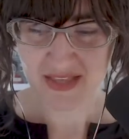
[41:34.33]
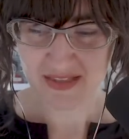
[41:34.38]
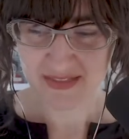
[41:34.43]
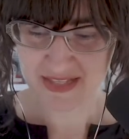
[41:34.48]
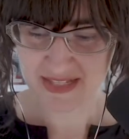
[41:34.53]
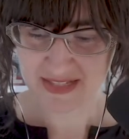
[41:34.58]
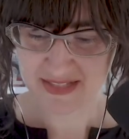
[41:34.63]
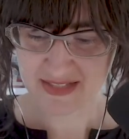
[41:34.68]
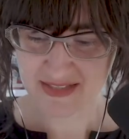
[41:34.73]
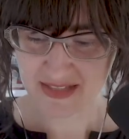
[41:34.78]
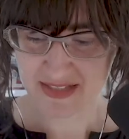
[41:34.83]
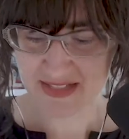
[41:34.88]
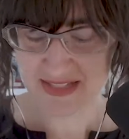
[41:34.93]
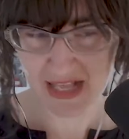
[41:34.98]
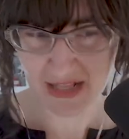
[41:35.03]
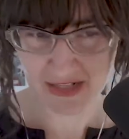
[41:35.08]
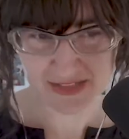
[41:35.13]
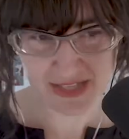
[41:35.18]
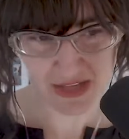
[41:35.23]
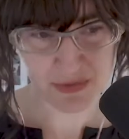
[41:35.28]
this
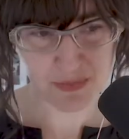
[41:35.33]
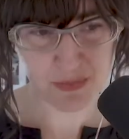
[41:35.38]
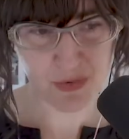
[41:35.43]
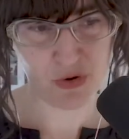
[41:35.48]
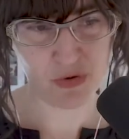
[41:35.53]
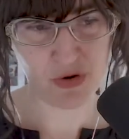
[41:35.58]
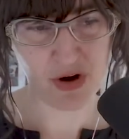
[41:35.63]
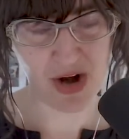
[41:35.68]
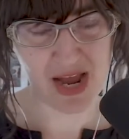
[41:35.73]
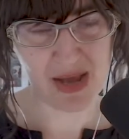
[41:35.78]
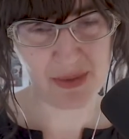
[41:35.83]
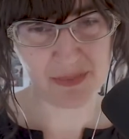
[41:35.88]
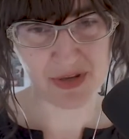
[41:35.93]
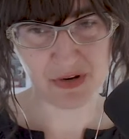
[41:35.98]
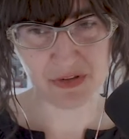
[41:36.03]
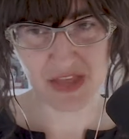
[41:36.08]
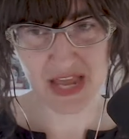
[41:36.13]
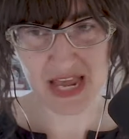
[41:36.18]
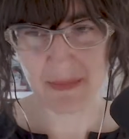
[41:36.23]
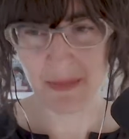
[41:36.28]
cell death program, you know,
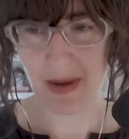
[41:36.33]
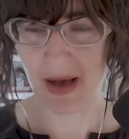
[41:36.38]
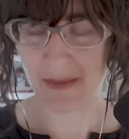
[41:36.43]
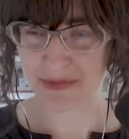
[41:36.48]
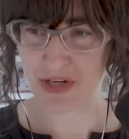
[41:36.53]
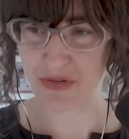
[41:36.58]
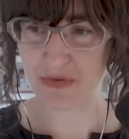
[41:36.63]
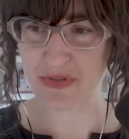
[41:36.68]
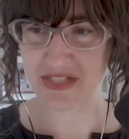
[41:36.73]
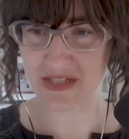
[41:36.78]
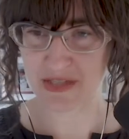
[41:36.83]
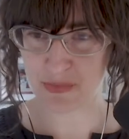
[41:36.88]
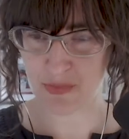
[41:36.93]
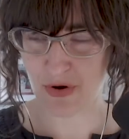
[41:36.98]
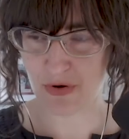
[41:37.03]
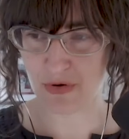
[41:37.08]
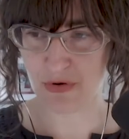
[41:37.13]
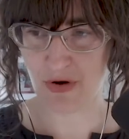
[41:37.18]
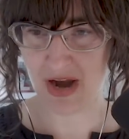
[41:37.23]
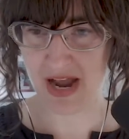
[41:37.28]
the apoptosis
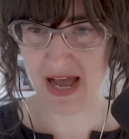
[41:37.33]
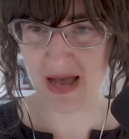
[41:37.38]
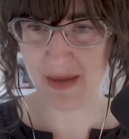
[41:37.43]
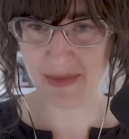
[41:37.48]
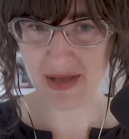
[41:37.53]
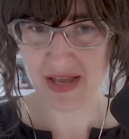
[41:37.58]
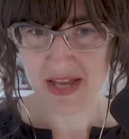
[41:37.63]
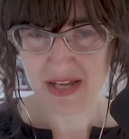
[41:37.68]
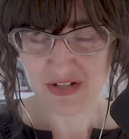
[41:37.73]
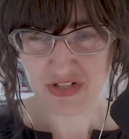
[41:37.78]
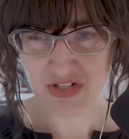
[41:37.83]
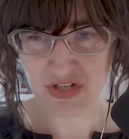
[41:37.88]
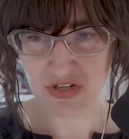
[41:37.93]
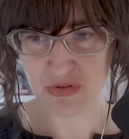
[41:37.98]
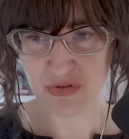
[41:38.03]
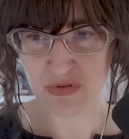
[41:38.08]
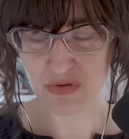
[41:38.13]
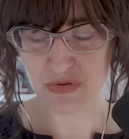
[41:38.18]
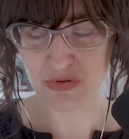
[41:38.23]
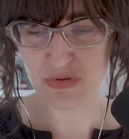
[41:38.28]
program
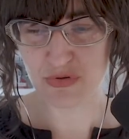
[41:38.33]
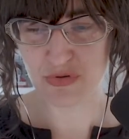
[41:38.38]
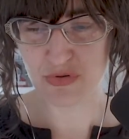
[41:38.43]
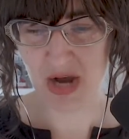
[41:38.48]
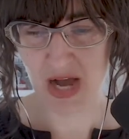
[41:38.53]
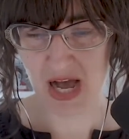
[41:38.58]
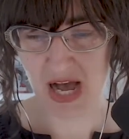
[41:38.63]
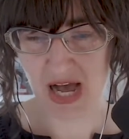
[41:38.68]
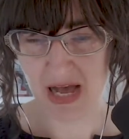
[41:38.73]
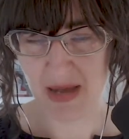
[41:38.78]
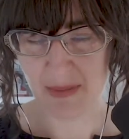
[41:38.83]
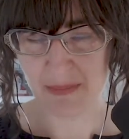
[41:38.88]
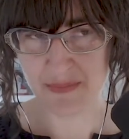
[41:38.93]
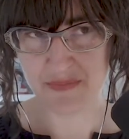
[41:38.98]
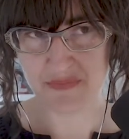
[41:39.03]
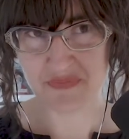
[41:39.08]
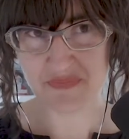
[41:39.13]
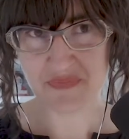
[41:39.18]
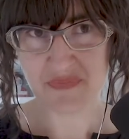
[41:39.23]
to um,